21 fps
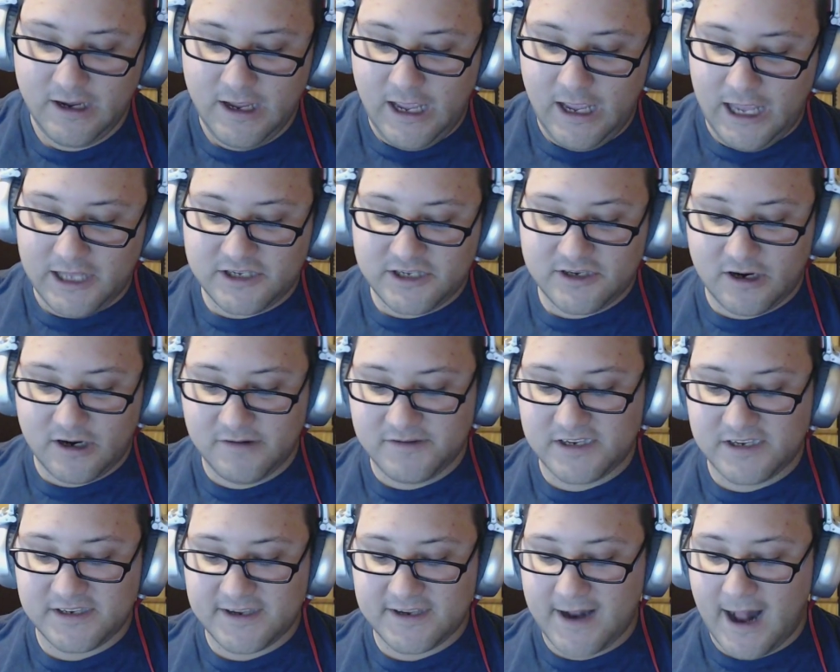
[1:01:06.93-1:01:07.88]
It serves
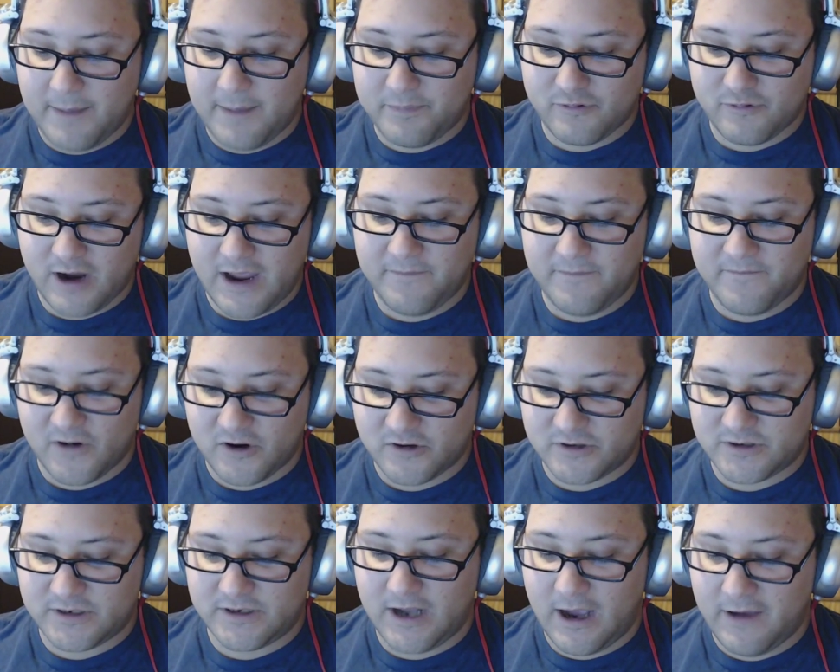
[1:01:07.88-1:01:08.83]
as an upgrade
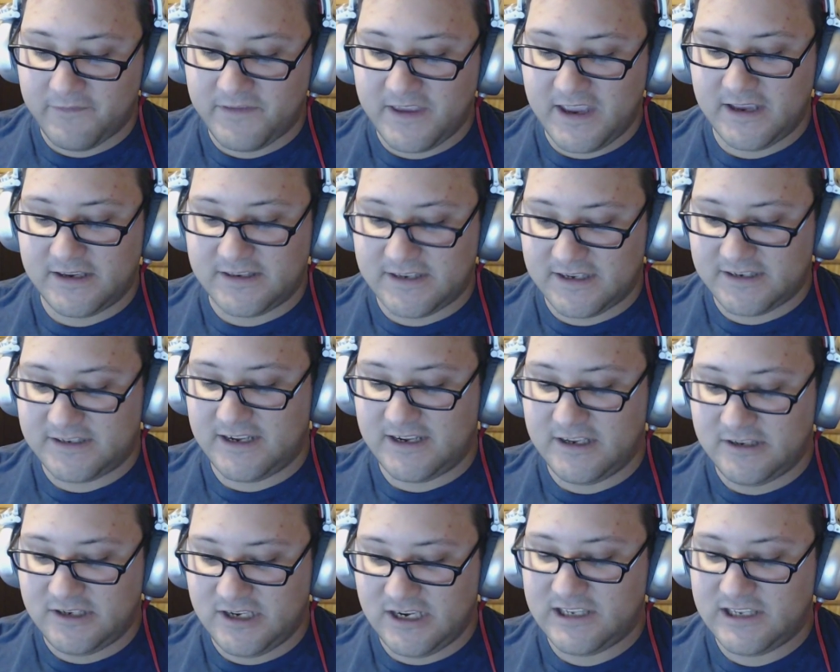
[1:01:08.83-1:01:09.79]
version of the existing
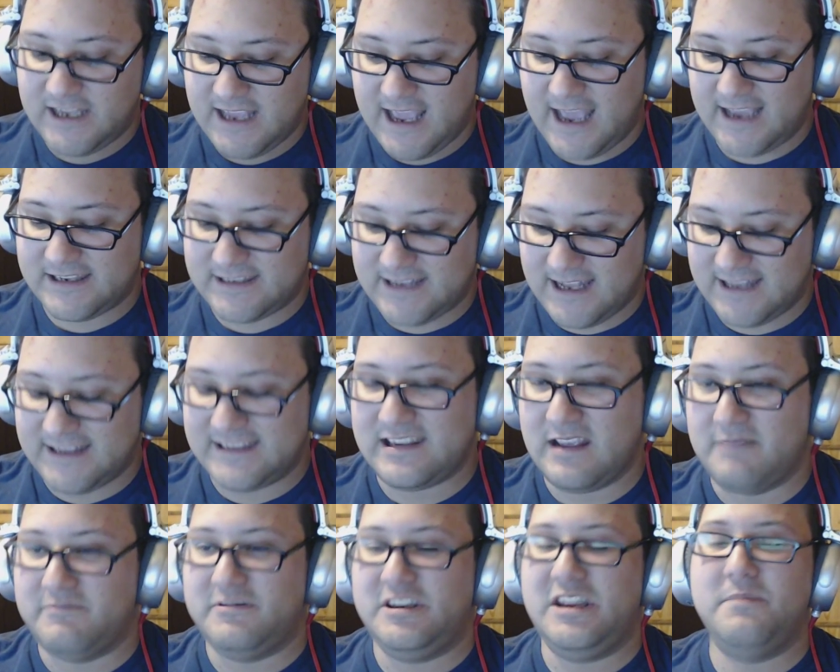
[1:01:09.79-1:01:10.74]
GTX
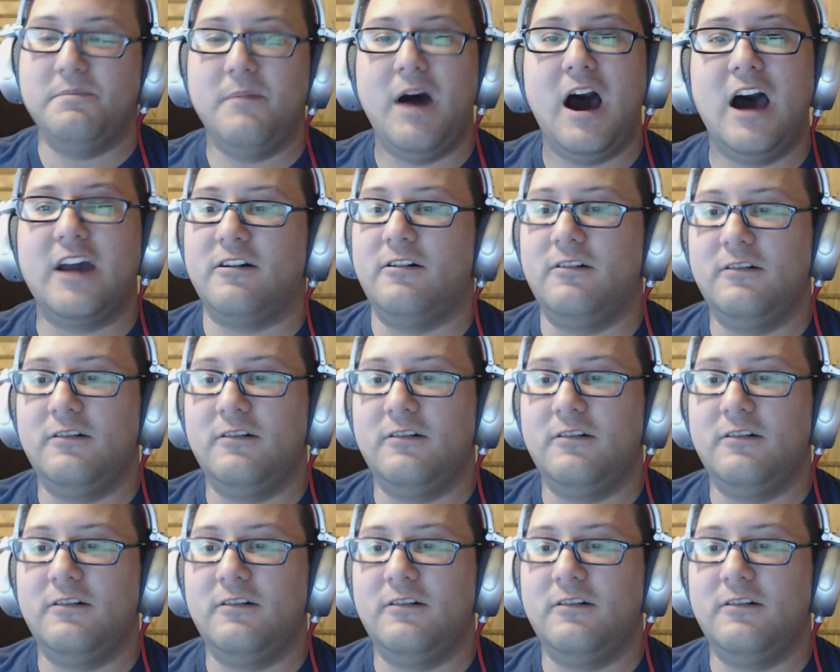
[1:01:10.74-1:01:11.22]
1070 model.